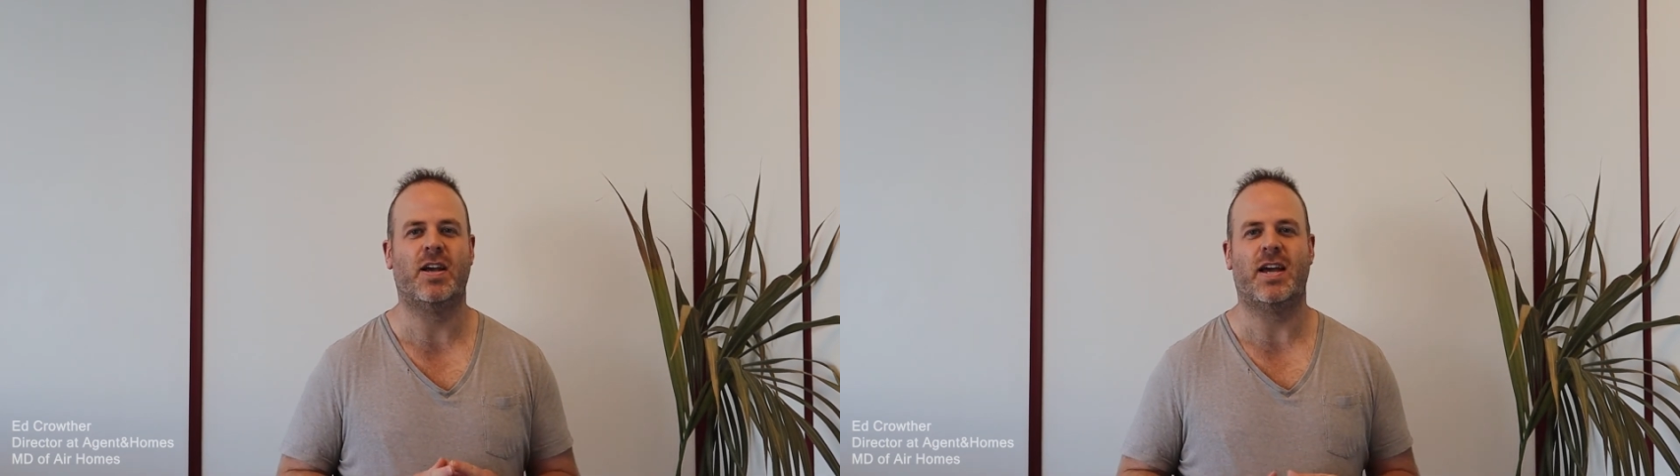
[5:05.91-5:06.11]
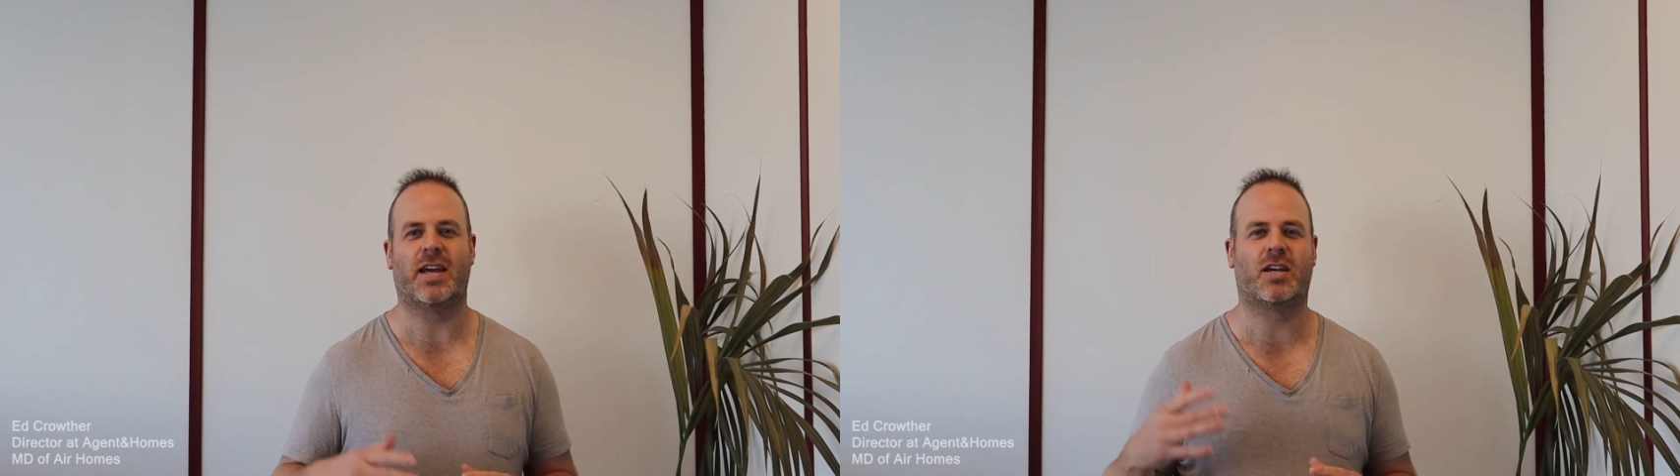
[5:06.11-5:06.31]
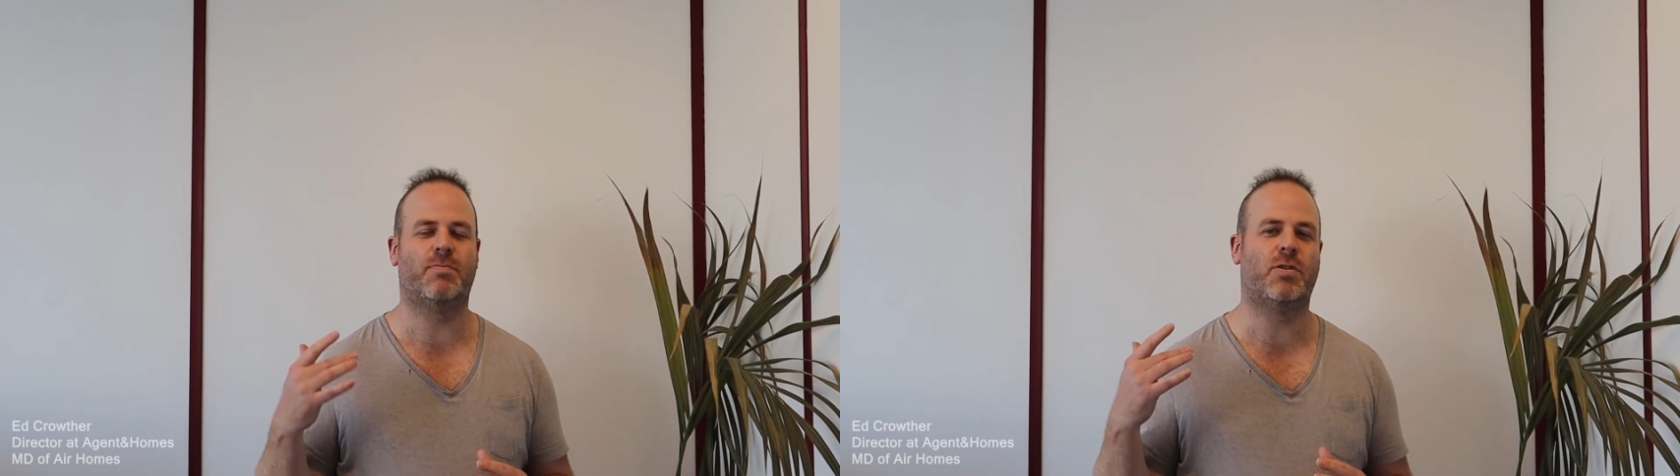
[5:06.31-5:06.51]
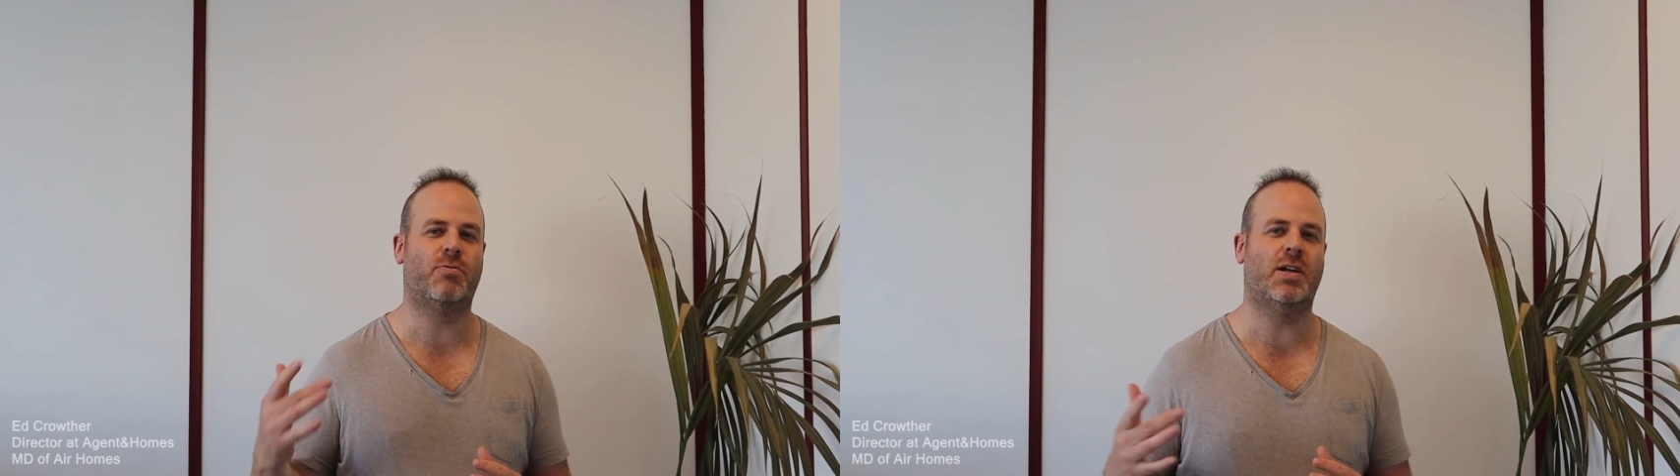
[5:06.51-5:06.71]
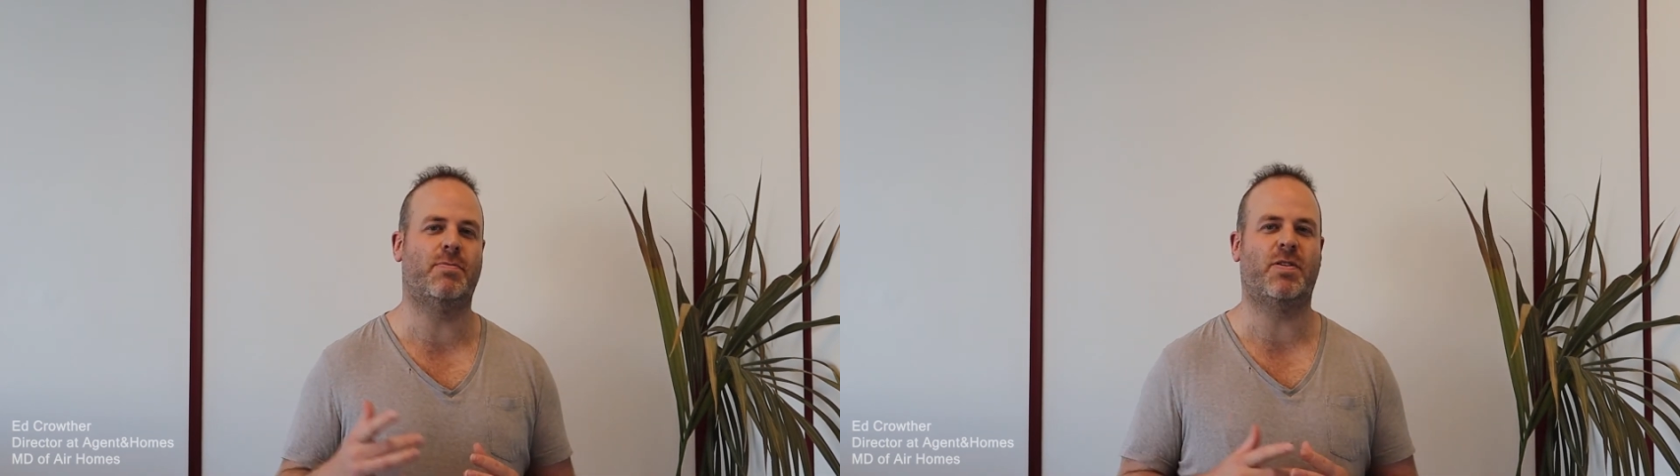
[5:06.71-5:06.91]
it can
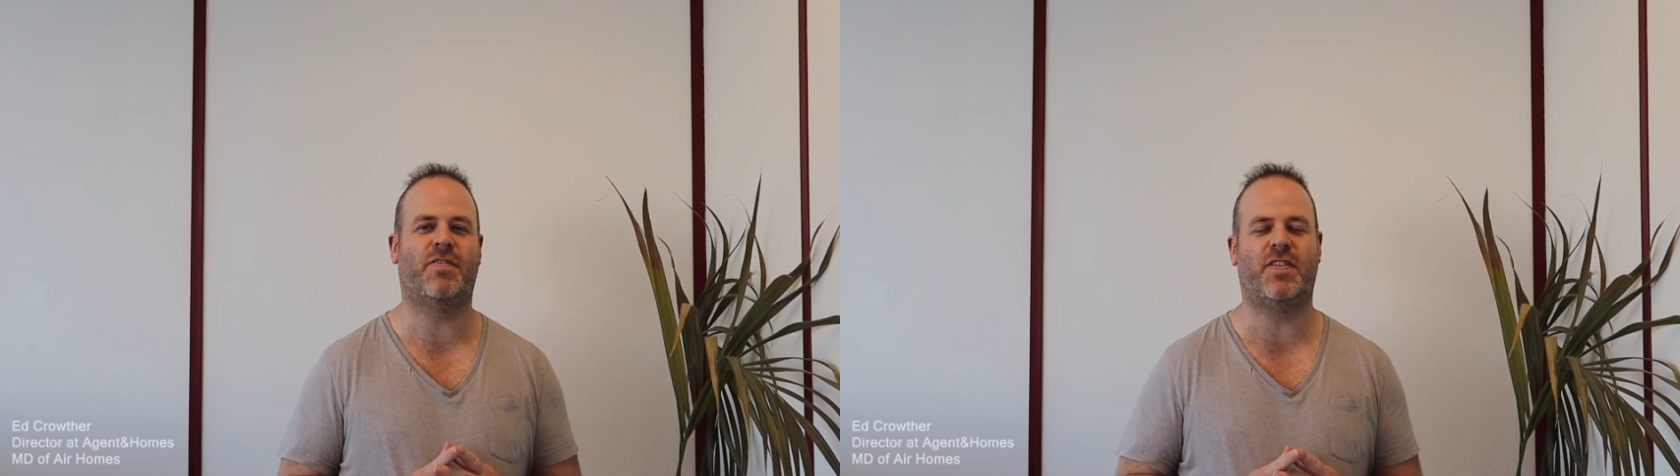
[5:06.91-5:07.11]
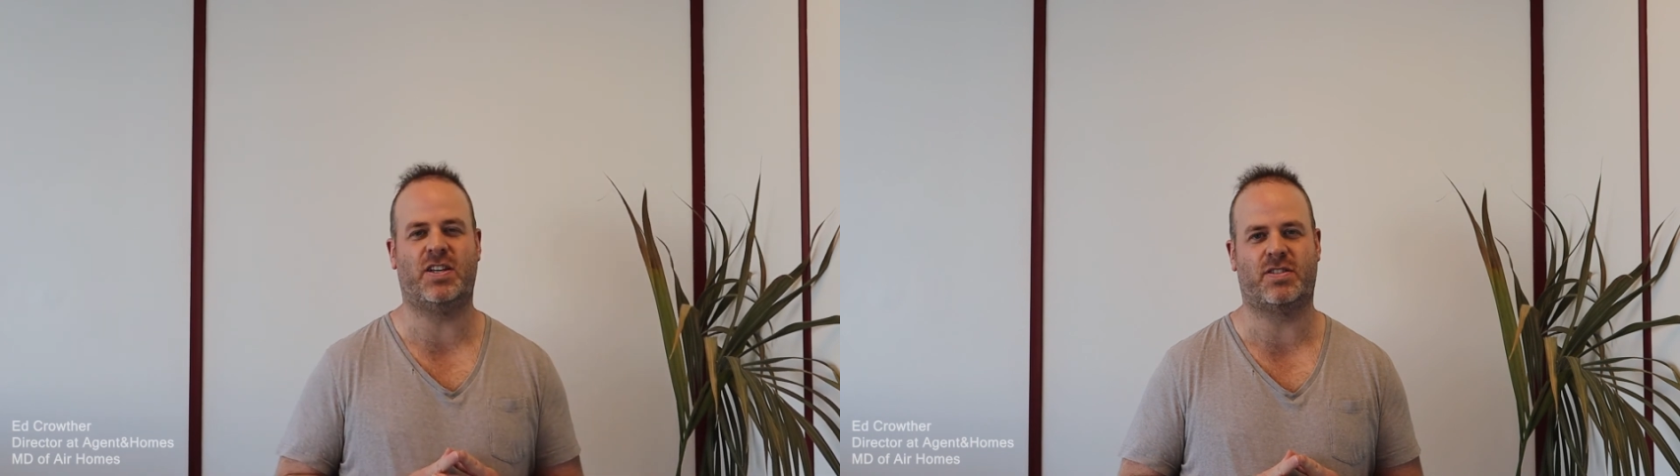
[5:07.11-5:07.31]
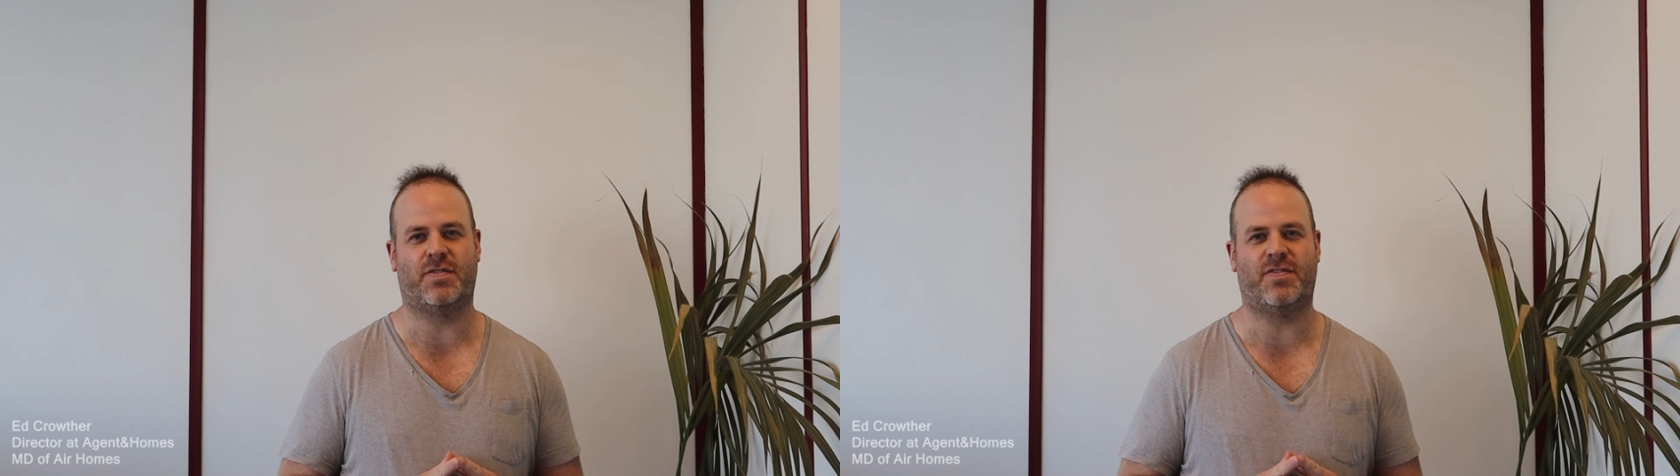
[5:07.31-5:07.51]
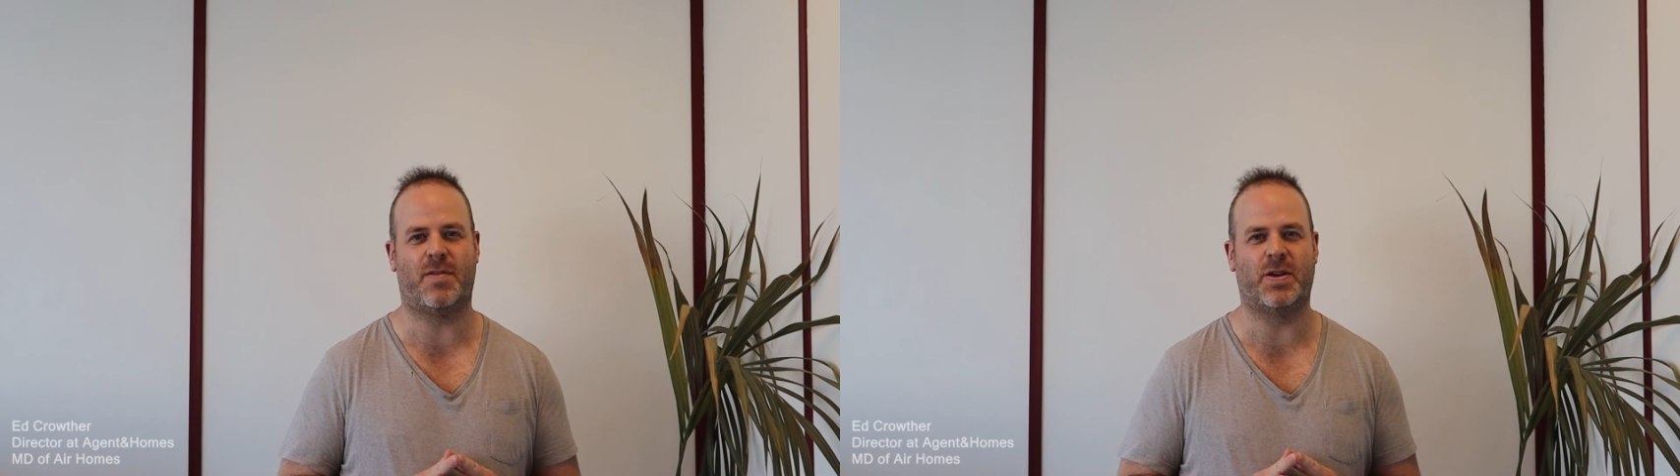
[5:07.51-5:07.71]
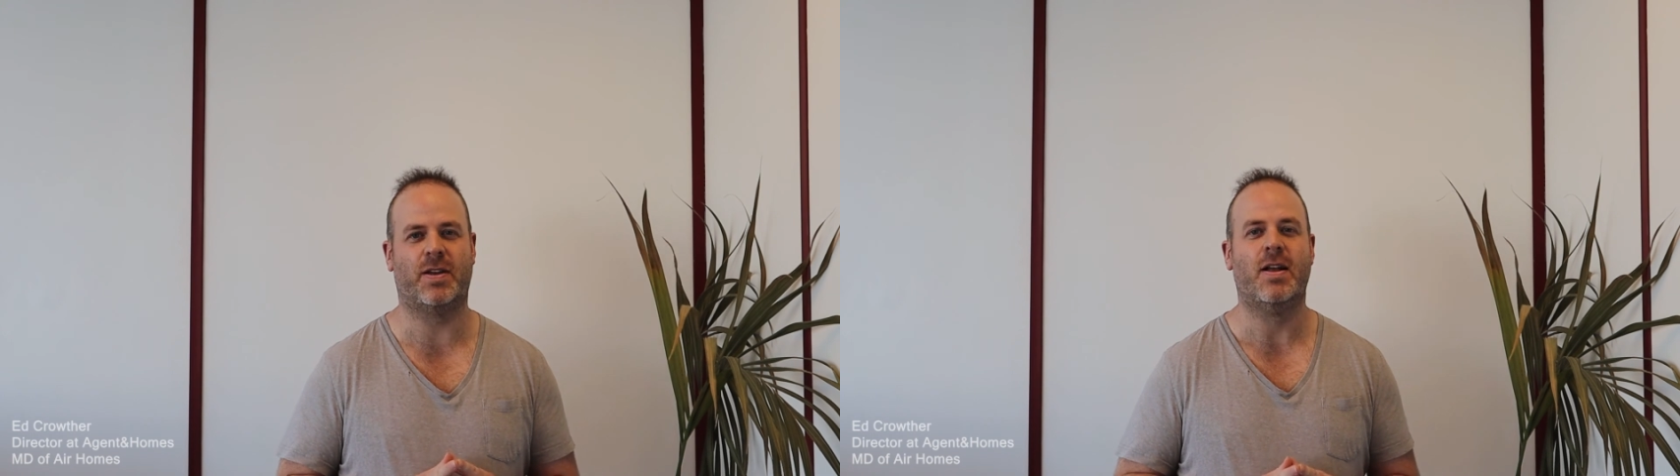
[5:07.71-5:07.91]
really be feast and
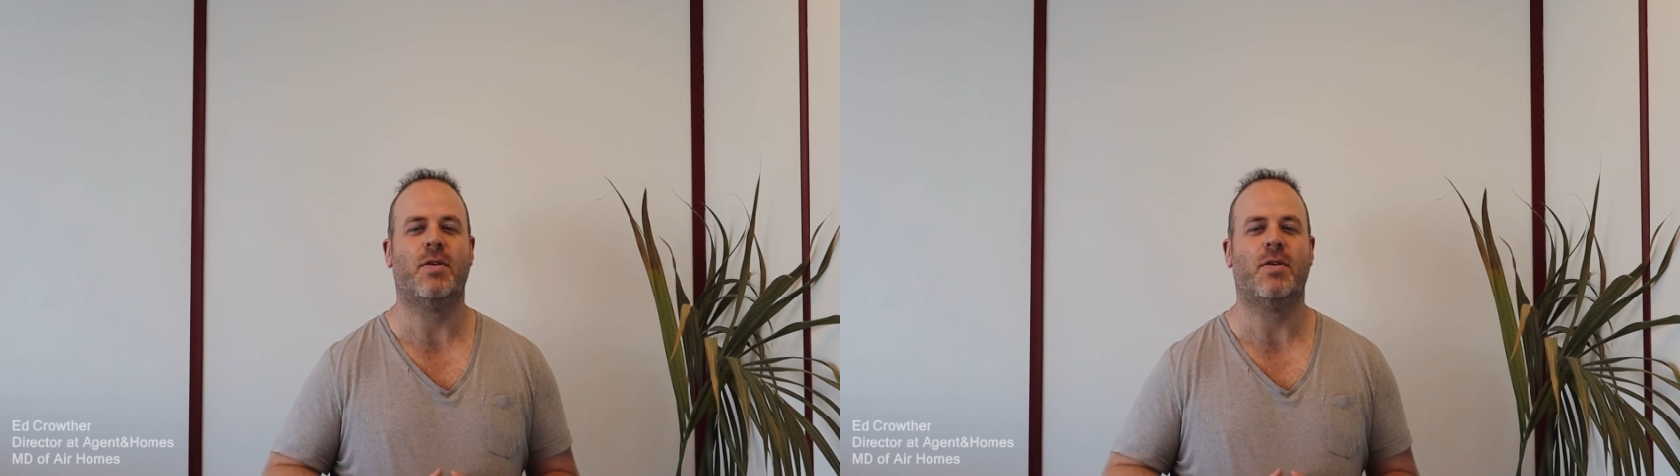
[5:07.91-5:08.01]
famine.